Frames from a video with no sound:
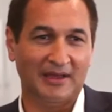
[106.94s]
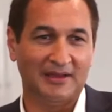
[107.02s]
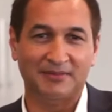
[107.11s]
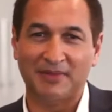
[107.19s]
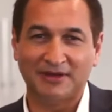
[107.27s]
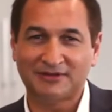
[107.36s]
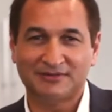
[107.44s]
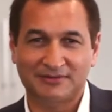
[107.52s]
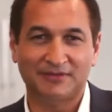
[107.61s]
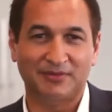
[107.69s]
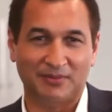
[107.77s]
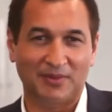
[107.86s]
in a much
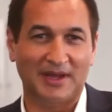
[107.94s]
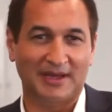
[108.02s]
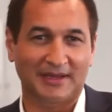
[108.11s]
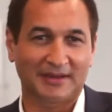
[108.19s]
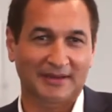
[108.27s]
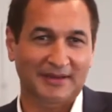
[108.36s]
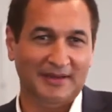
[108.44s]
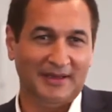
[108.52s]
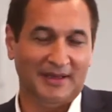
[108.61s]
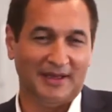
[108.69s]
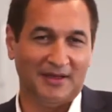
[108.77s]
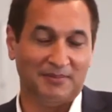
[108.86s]
different way.
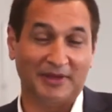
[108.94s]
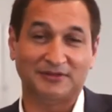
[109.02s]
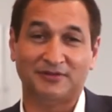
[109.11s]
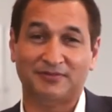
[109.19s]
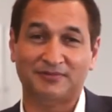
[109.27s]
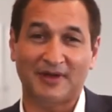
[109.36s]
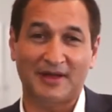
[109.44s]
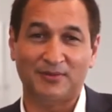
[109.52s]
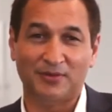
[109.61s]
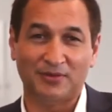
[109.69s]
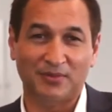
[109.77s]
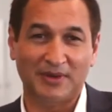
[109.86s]
It makes you far
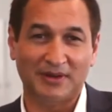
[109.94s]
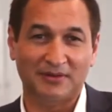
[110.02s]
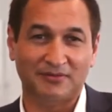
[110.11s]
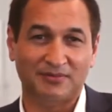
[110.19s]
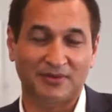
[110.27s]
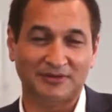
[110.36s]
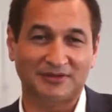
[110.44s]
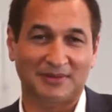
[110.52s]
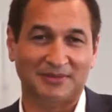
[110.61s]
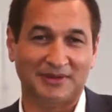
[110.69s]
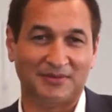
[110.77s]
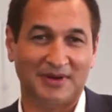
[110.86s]
more aware of what's
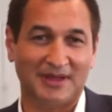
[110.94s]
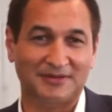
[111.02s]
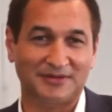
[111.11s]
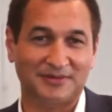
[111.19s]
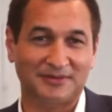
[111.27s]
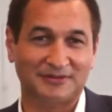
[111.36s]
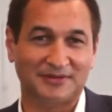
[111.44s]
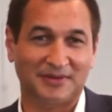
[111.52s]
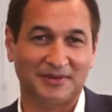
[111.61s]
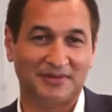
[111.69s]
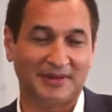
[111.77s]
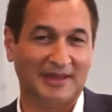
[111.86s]
happening around you, and
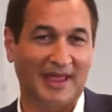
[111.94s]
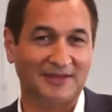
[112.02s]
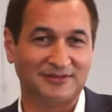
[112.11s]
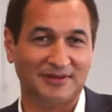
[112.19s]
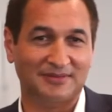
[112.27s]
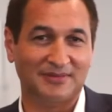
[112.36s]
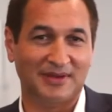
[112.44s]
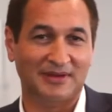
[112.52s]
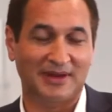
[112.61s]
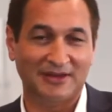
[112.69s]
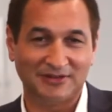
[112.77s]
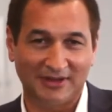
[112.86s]
so I think as
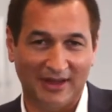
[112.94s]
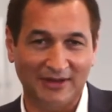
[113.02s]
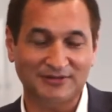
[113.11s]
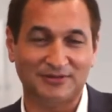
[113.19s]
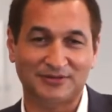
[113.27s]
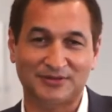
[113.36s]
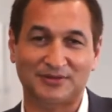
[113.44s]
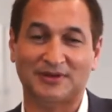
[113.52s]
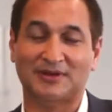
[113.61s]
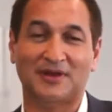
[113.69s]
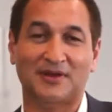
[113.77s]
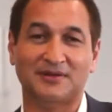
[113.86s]
an educational
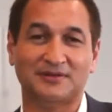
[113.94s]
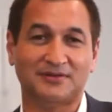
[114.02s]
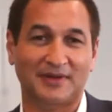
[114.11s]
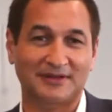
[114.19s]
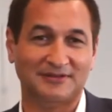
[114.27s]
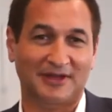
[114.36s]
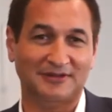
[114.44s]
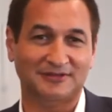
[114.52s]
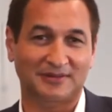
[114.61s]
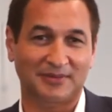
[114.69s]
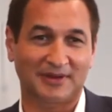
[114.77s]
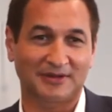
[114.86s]
tool alone it's
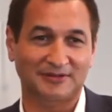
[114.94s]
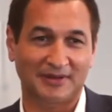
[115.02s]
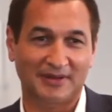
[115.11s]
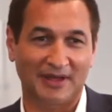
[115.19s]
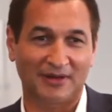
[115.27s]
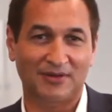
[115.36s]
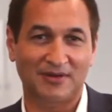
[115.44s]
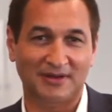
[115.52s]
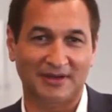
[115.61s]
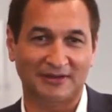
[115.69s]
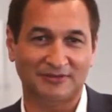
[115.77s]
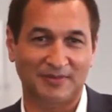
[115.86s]
fantastic, but as a
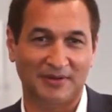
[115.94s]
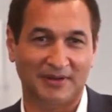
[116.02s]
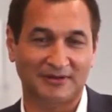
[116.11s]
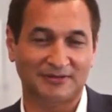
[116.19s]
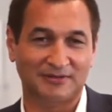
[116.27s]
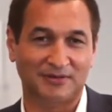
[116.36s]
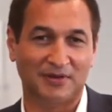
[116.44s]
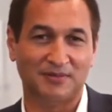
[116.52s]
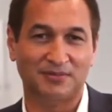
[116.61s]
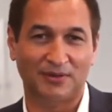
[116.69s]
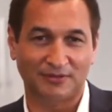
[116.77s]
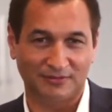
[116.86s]
learning experience in your
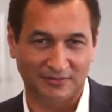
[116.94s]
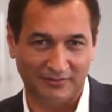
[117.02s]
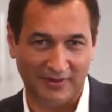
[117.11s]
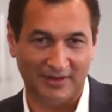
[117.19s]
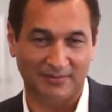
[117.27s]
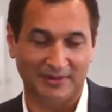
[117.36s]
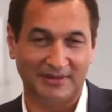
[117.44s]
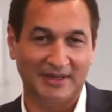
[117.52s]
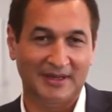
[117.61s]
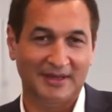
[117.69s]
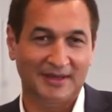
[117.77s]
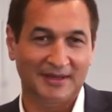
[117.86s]
own personal development,
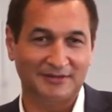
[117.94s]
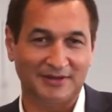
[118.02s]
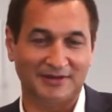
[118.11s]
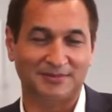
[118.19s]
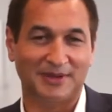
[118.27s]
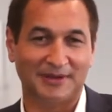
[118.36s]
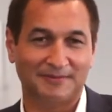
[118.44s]
it's hard to beat.